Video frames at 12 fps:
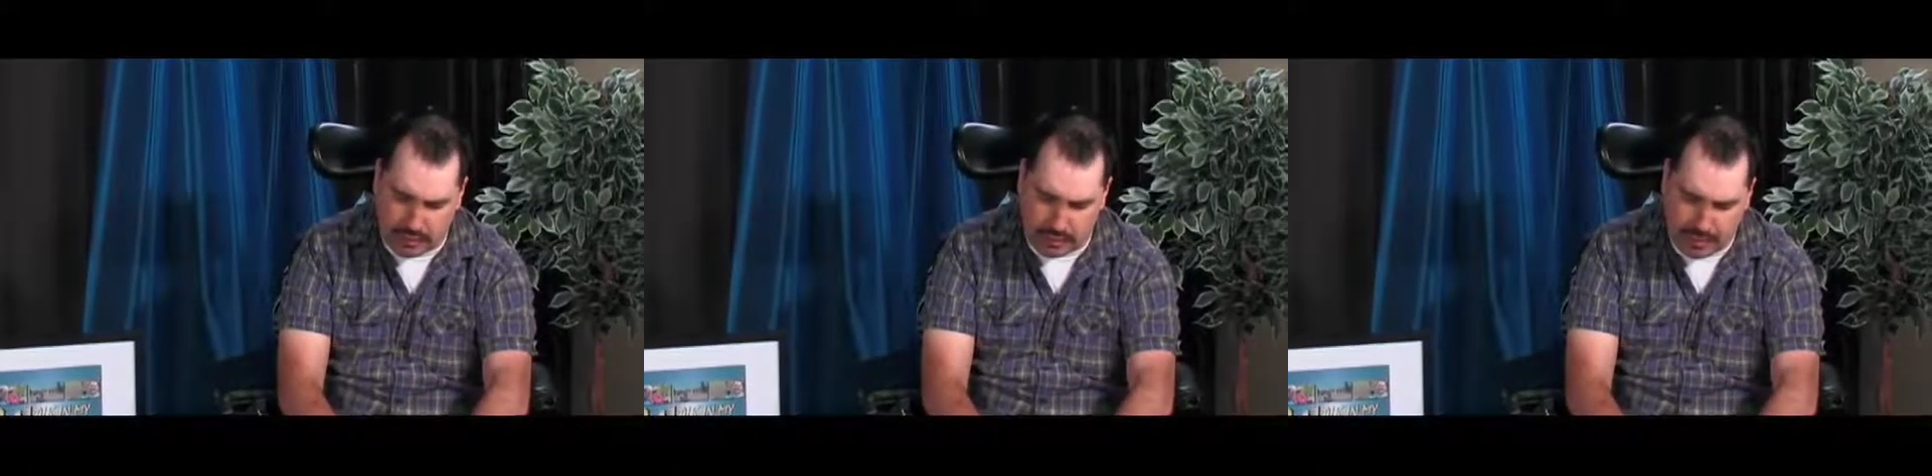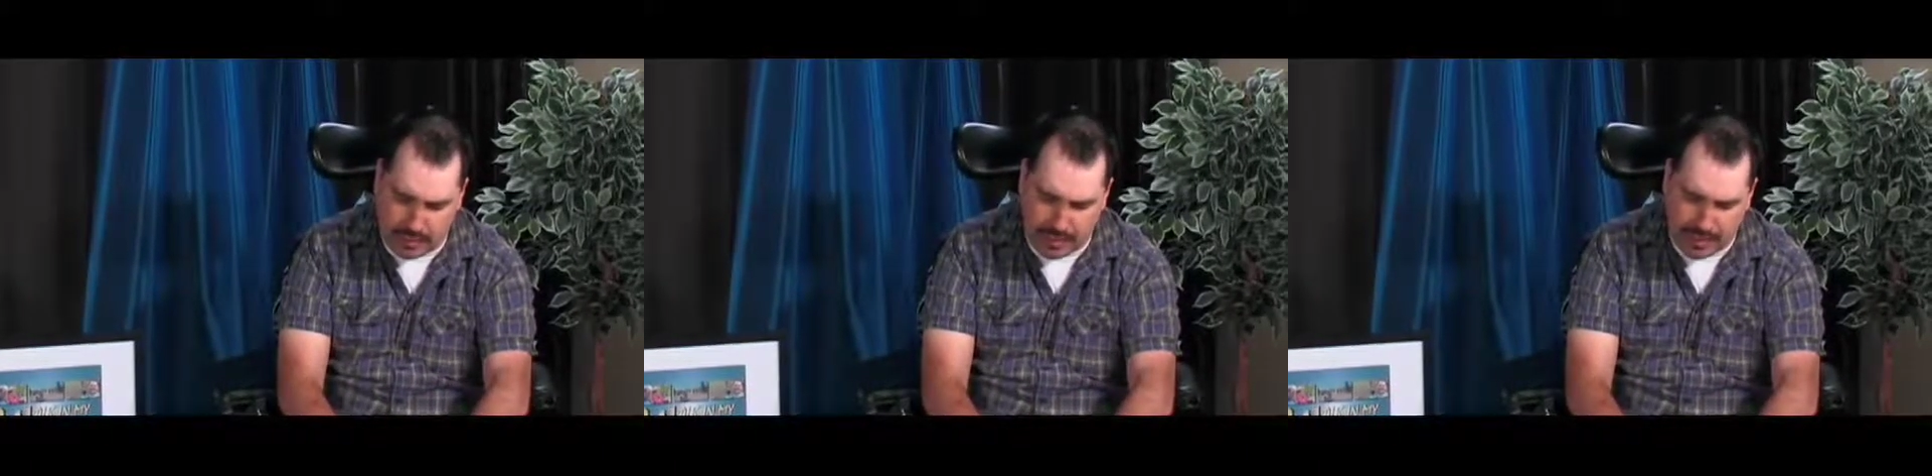
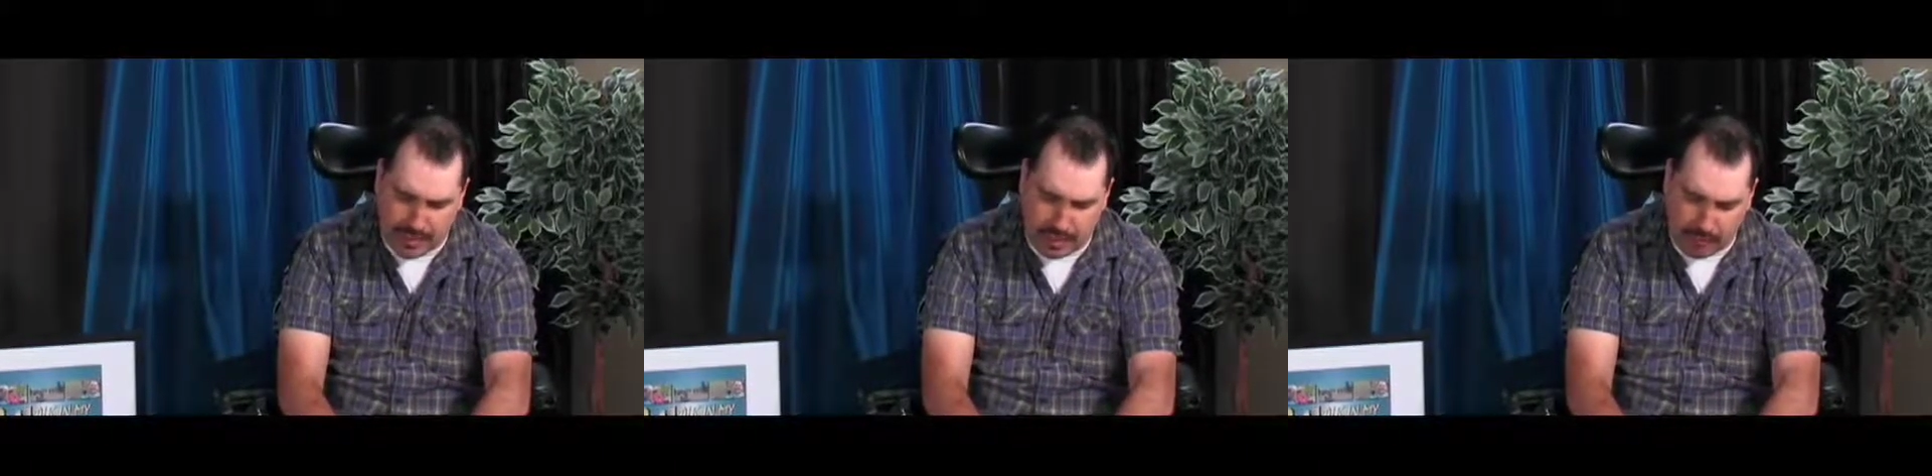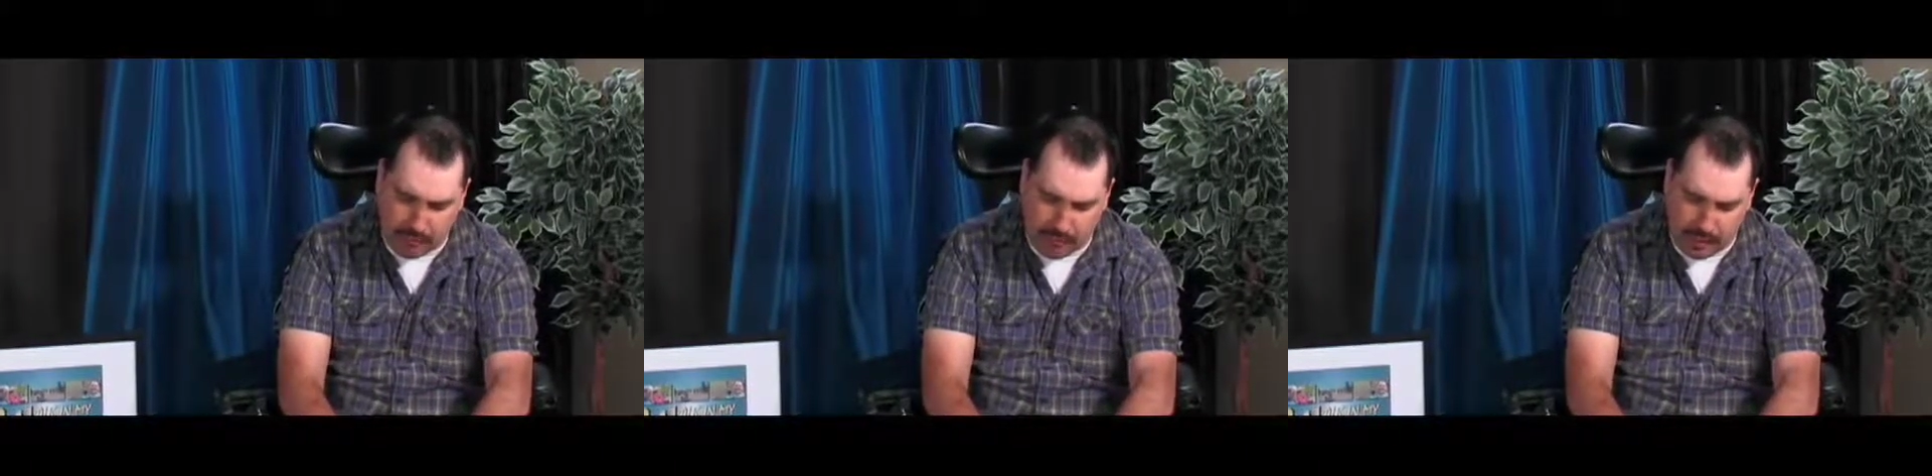the topic
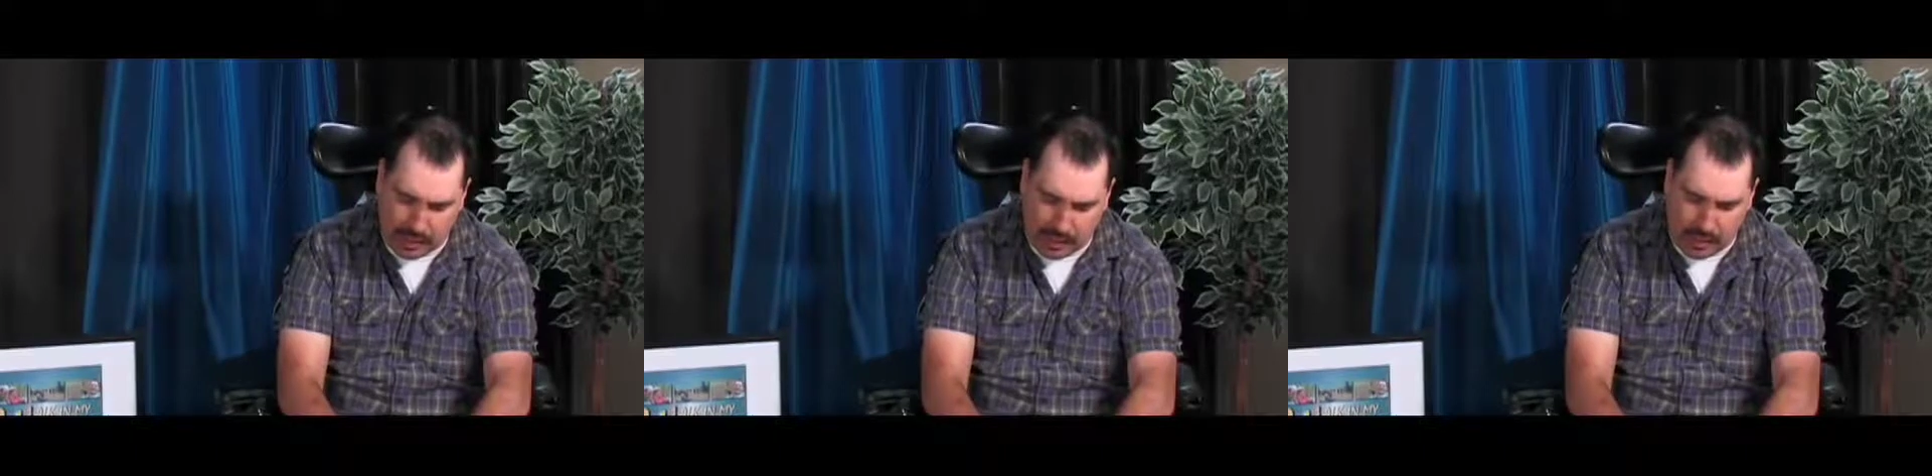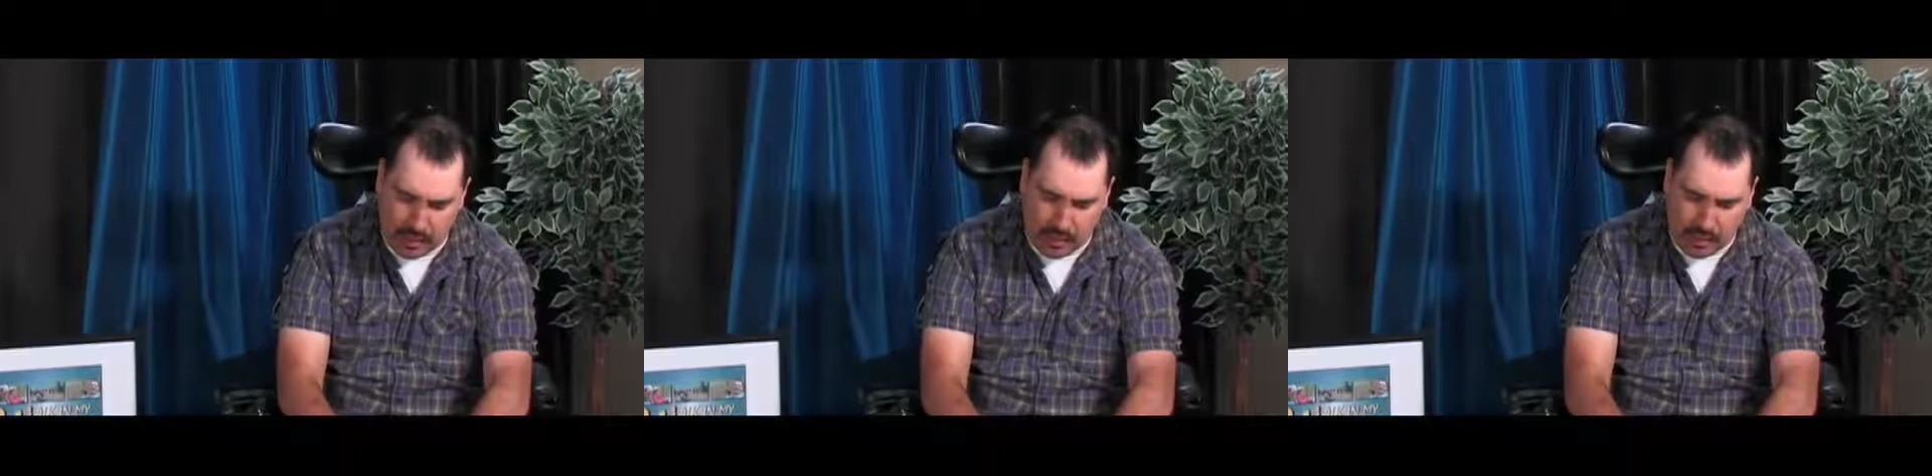of uh,